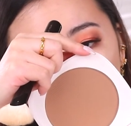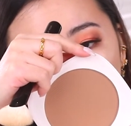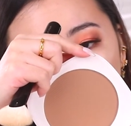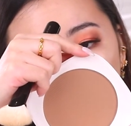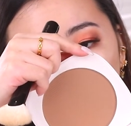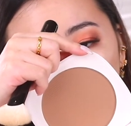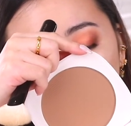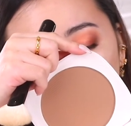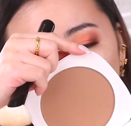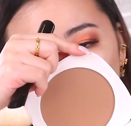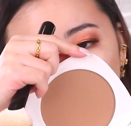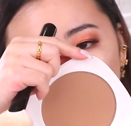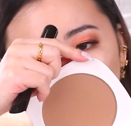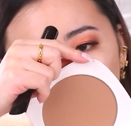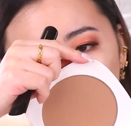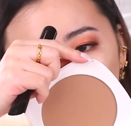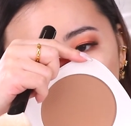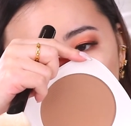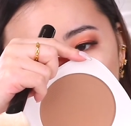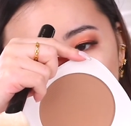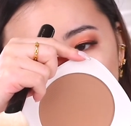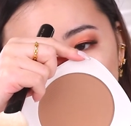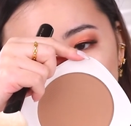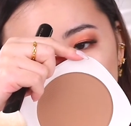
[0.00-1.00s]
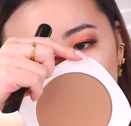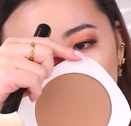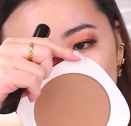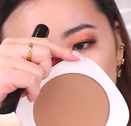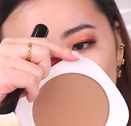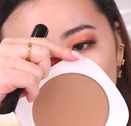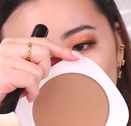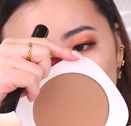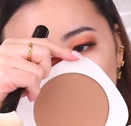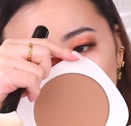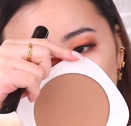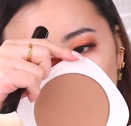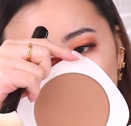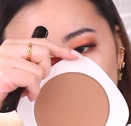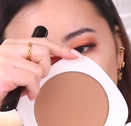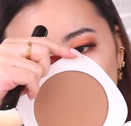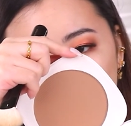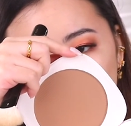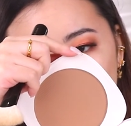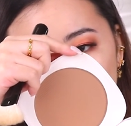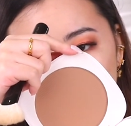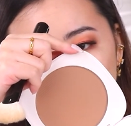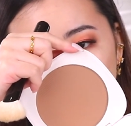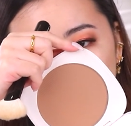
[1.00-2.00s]
Omega Bronze. This is the
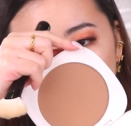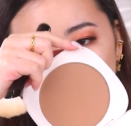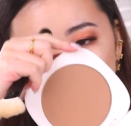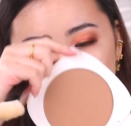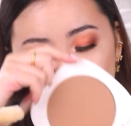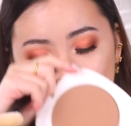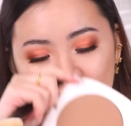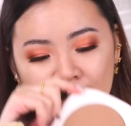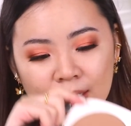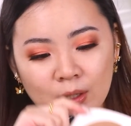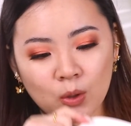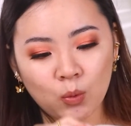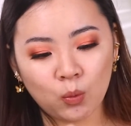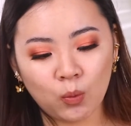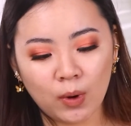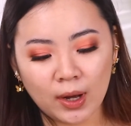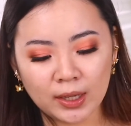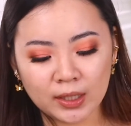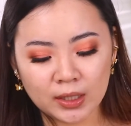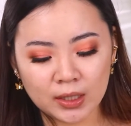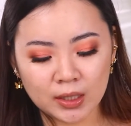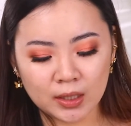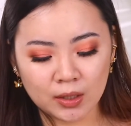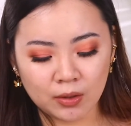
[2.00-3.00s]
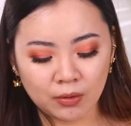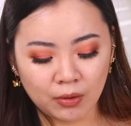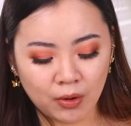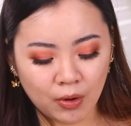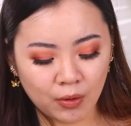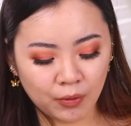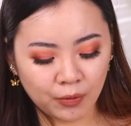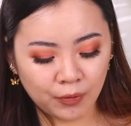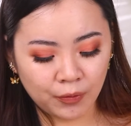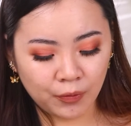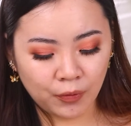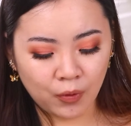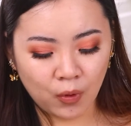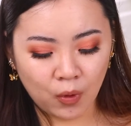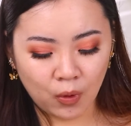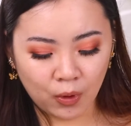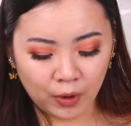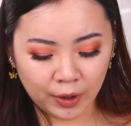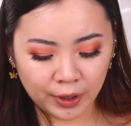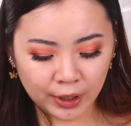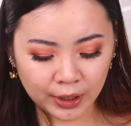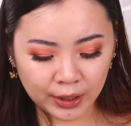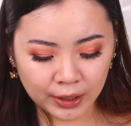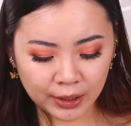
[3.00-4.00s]
Tan-tastic
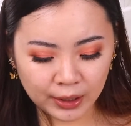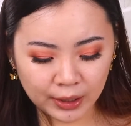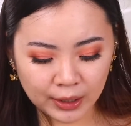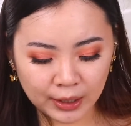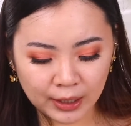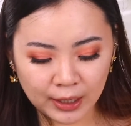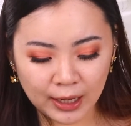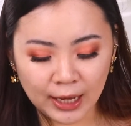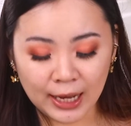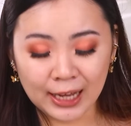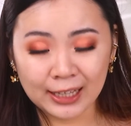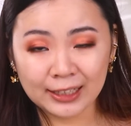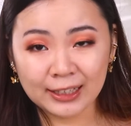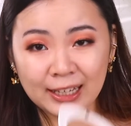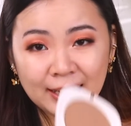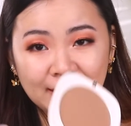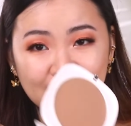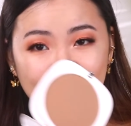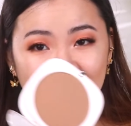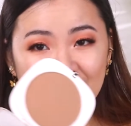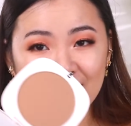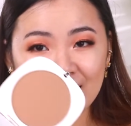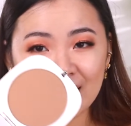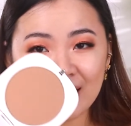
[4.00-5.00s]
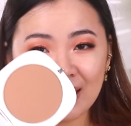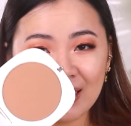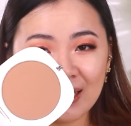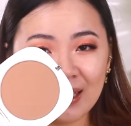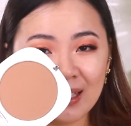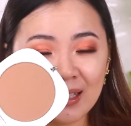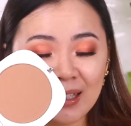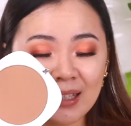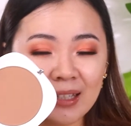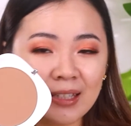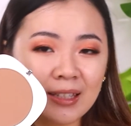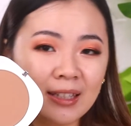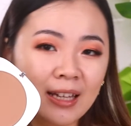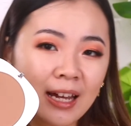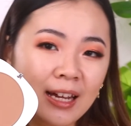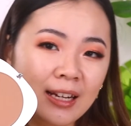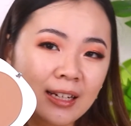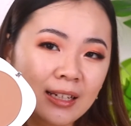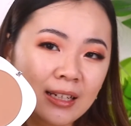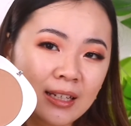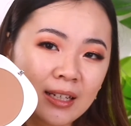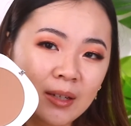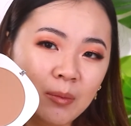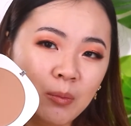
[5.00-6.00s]
104. I like this because it's
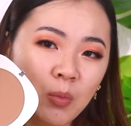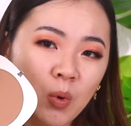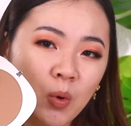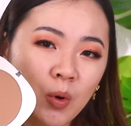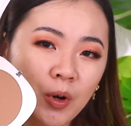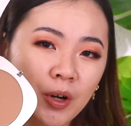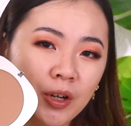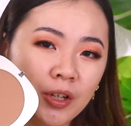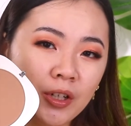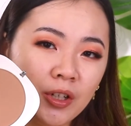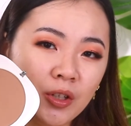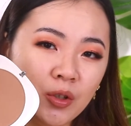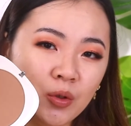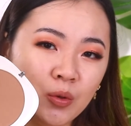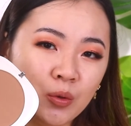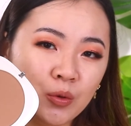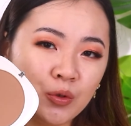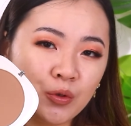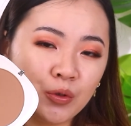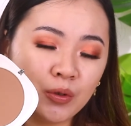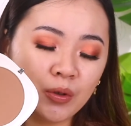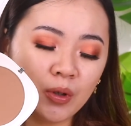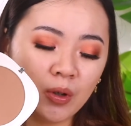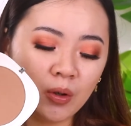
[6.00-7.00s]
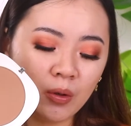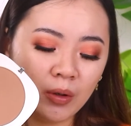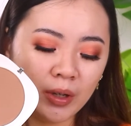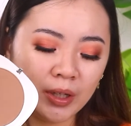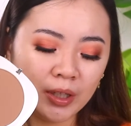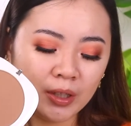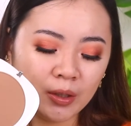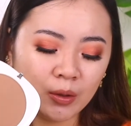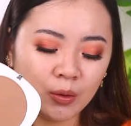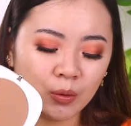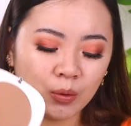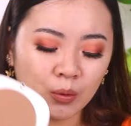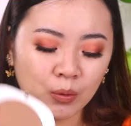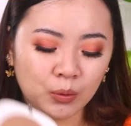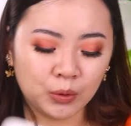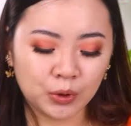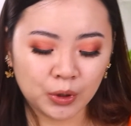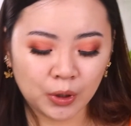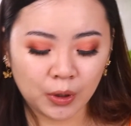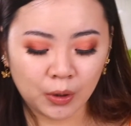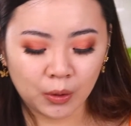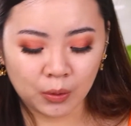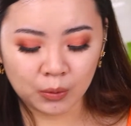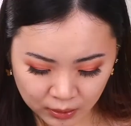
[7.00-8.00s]
slightly more neutral and cool
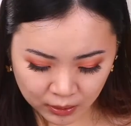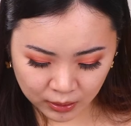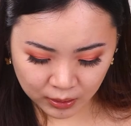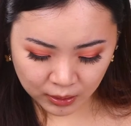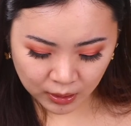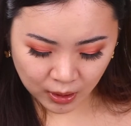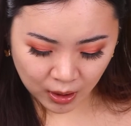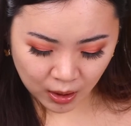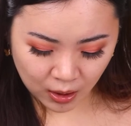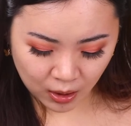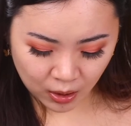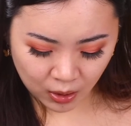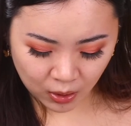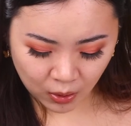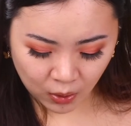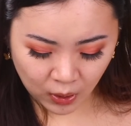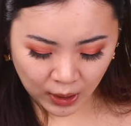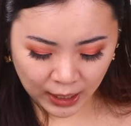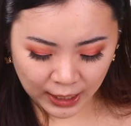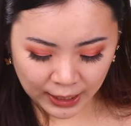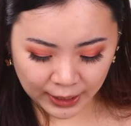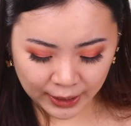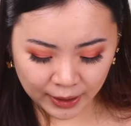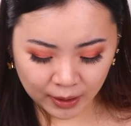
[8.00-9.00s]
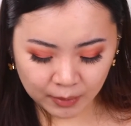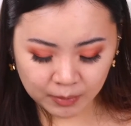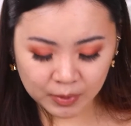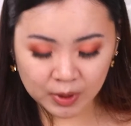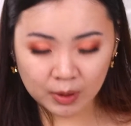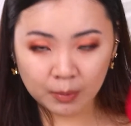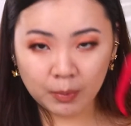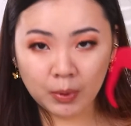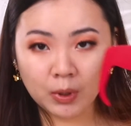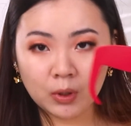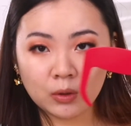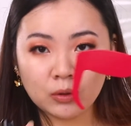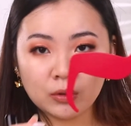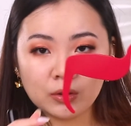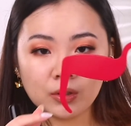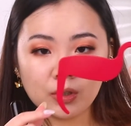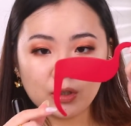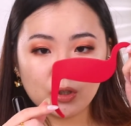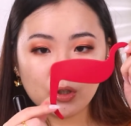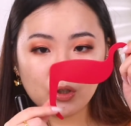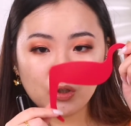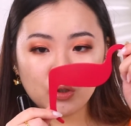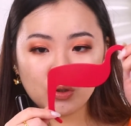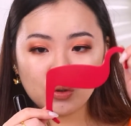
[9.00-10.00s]
tone. So I am supposed to
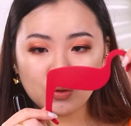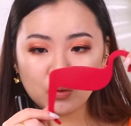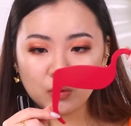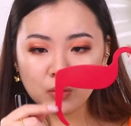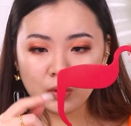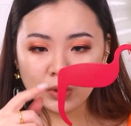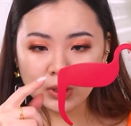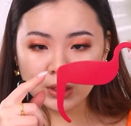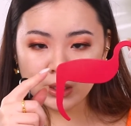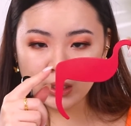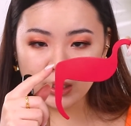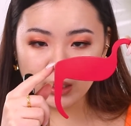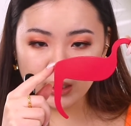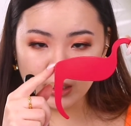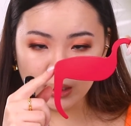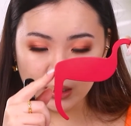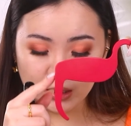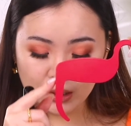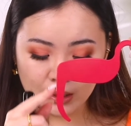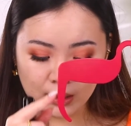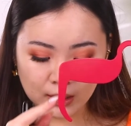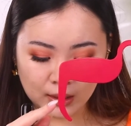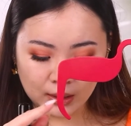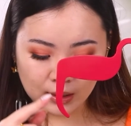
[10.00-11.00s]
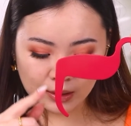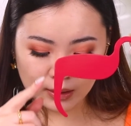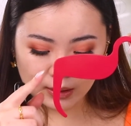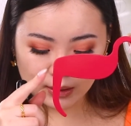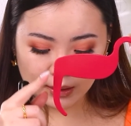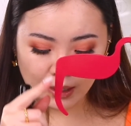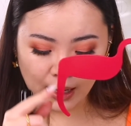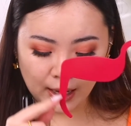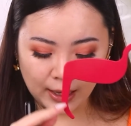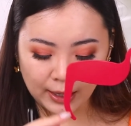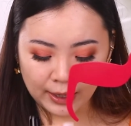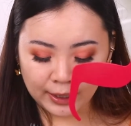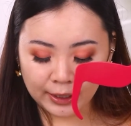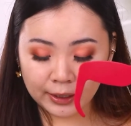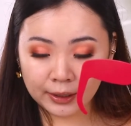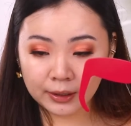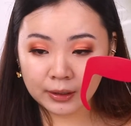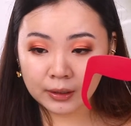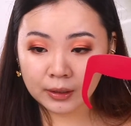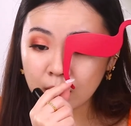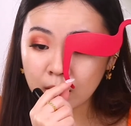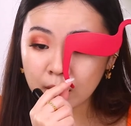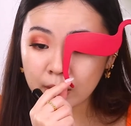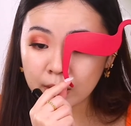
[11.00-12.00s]
use this side
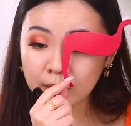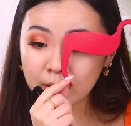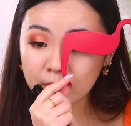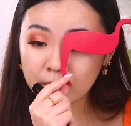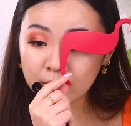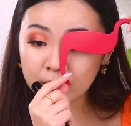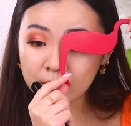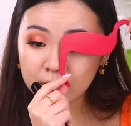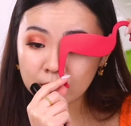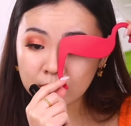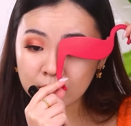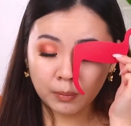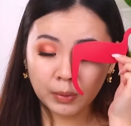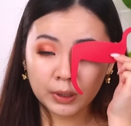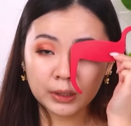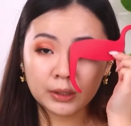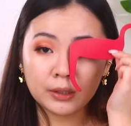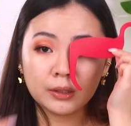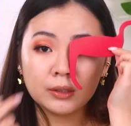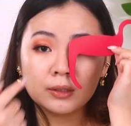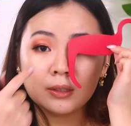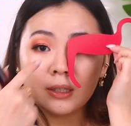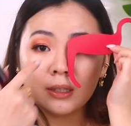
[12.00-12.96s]
like this, but there's